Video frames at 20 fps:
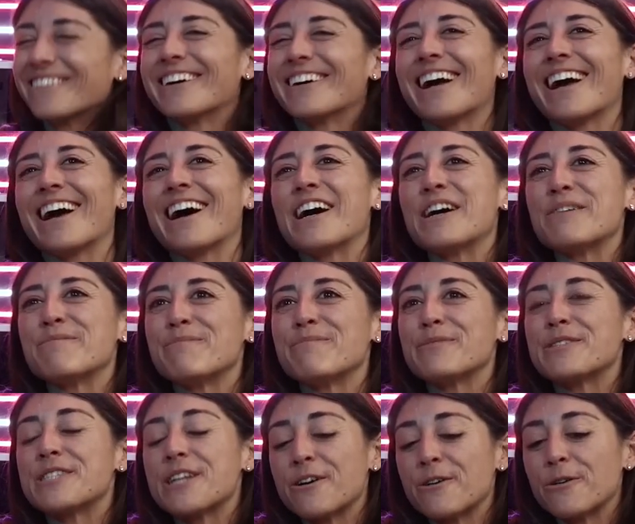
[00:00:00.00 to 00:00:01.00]
Um,
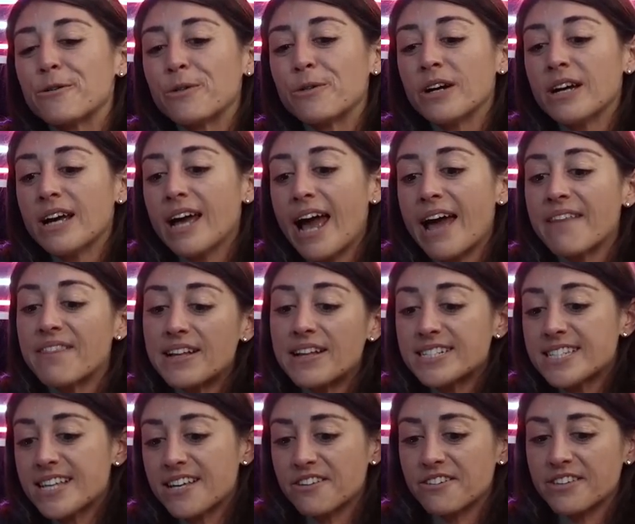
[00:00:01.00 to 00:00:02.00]
so, and that's
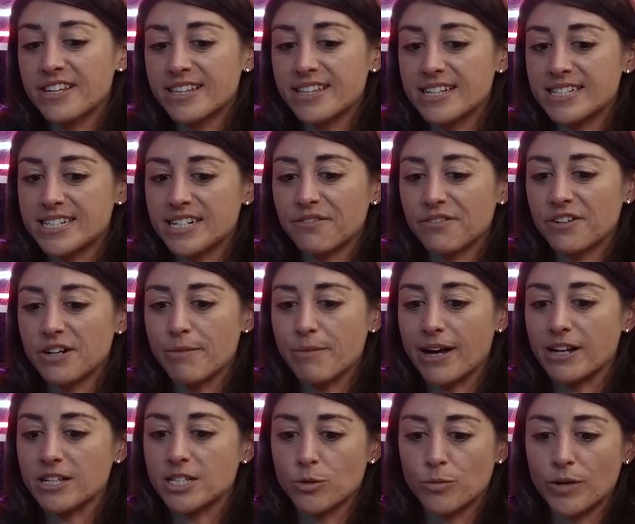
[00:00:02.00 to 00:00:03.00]
the other thing that's different about
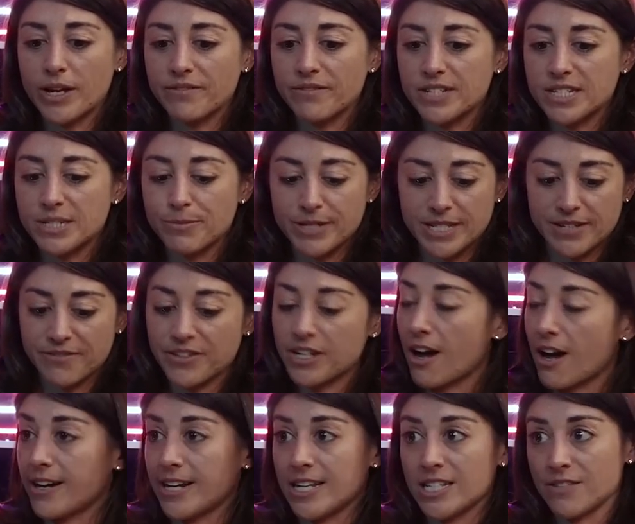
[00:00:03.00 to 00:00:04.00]
us. So we have a specific
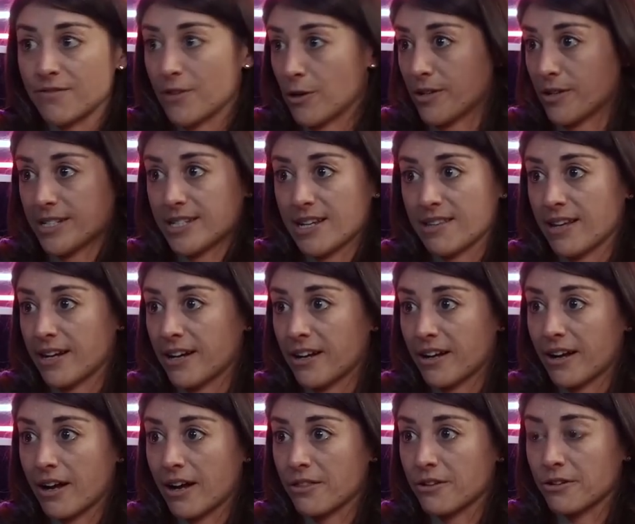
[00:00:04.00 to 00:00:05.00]
audience focus on like
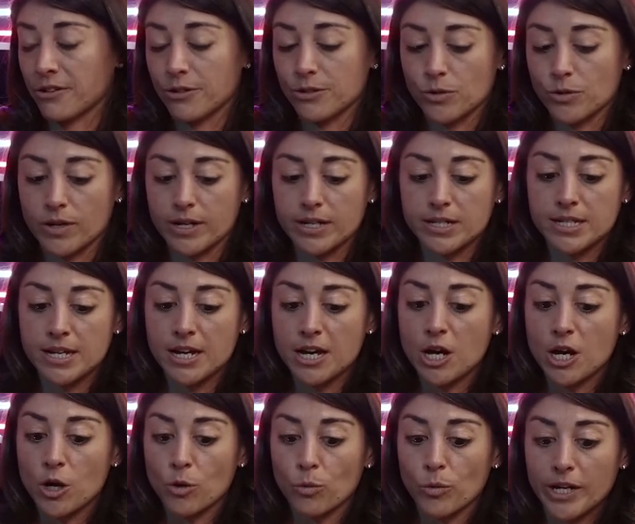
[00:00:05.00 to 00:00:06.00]
other news orgs.
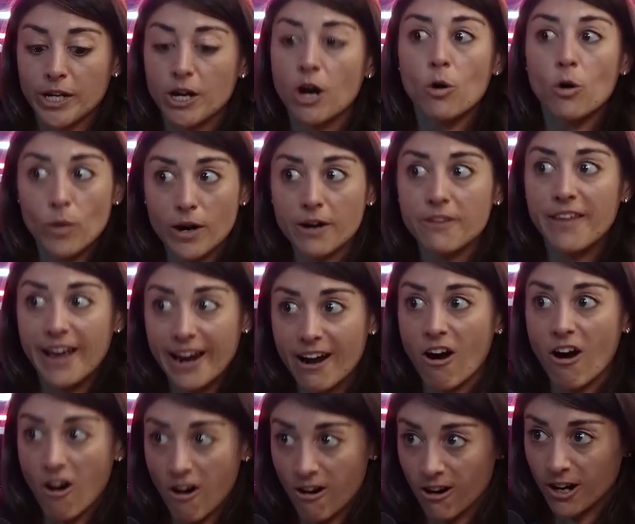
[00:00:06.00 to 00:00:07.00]
We go where they
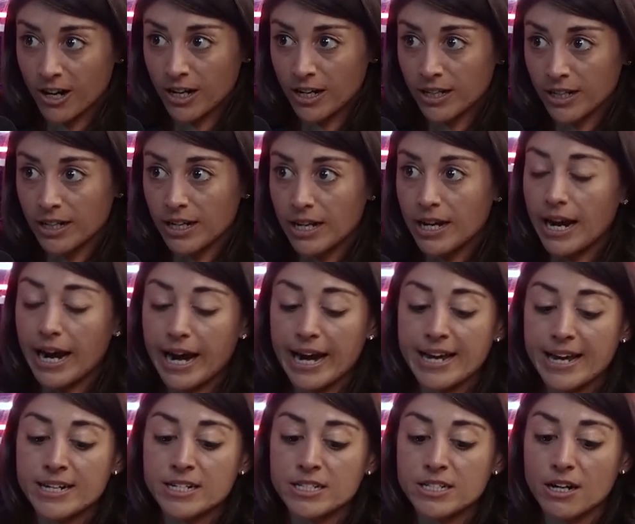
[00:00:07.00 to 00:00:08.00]
are,
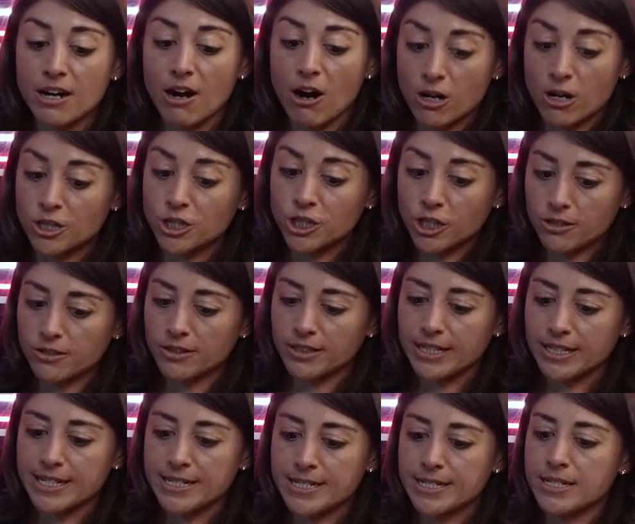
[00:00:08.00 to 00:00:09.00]
and our
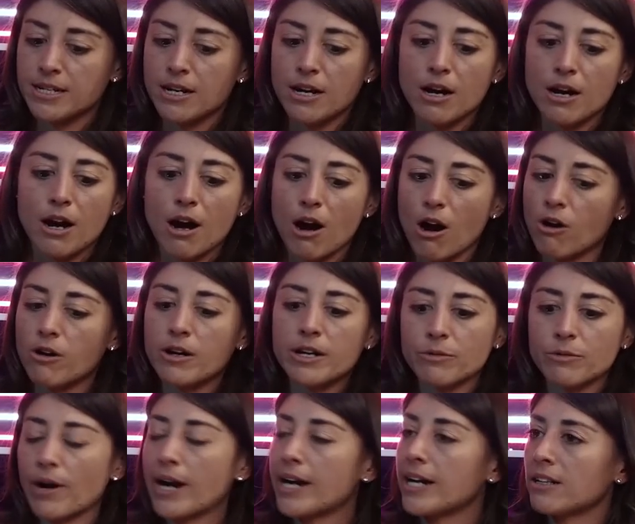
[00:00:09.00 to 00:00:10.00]
journalists aren't
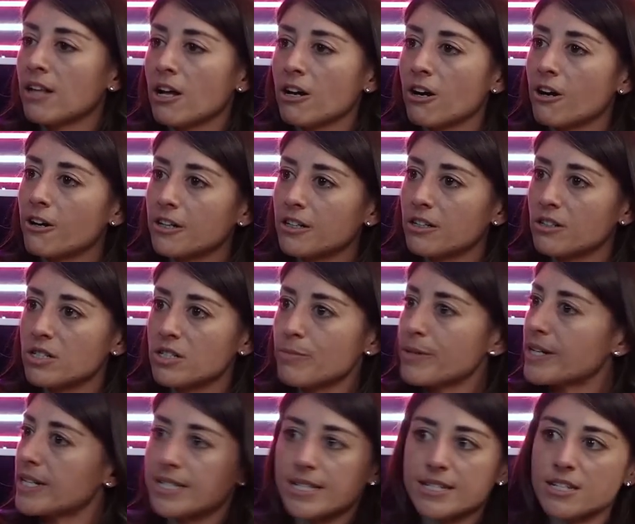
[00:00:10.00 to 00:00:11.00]
writing long articles
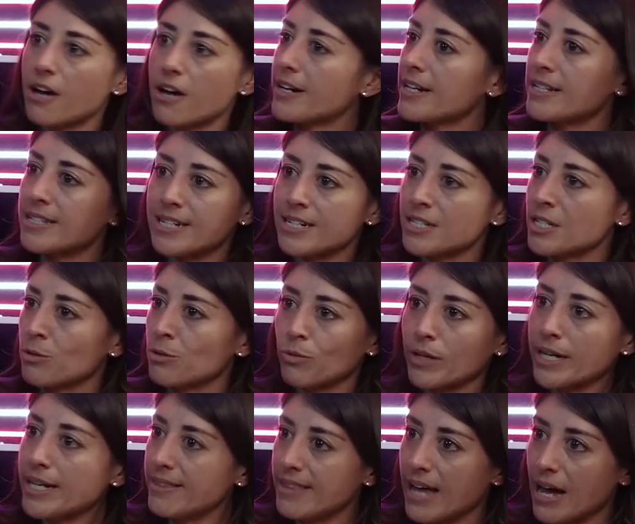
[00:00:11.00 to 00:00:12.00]
because this audience doesn't
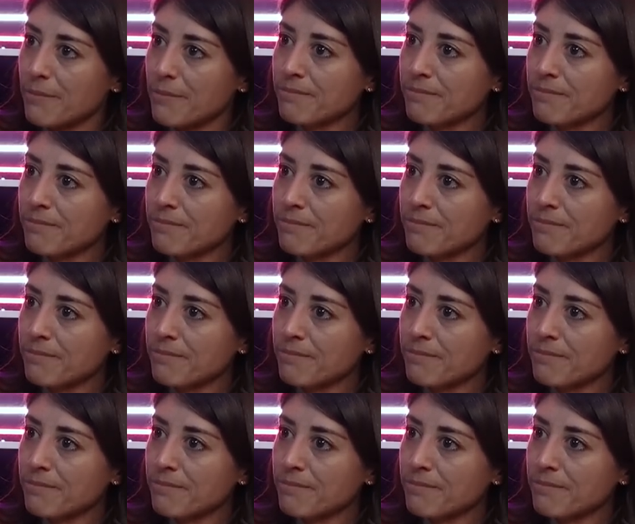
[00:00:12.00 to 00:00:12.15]
read them.